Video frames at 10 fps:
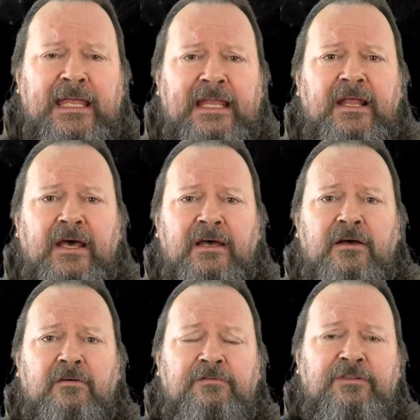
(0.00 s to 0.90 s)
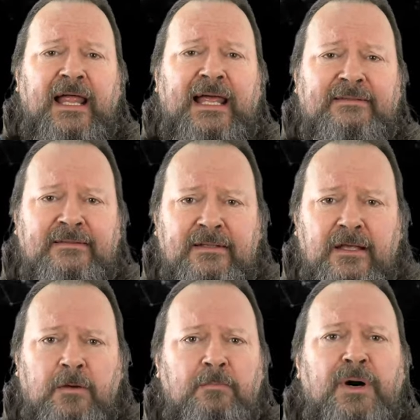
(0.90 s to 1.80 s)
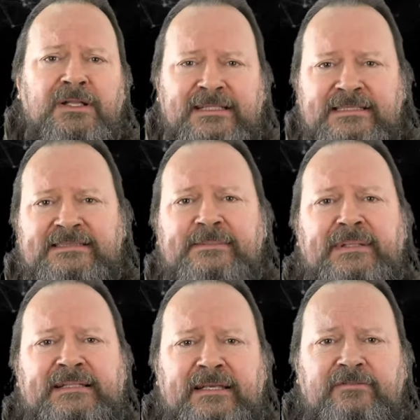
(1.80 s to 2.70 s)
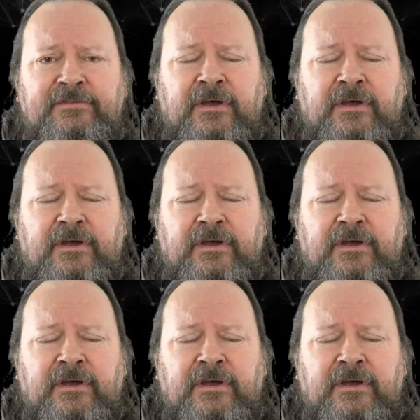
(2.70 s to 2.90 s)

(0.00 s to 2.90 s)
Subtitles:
in a flat participative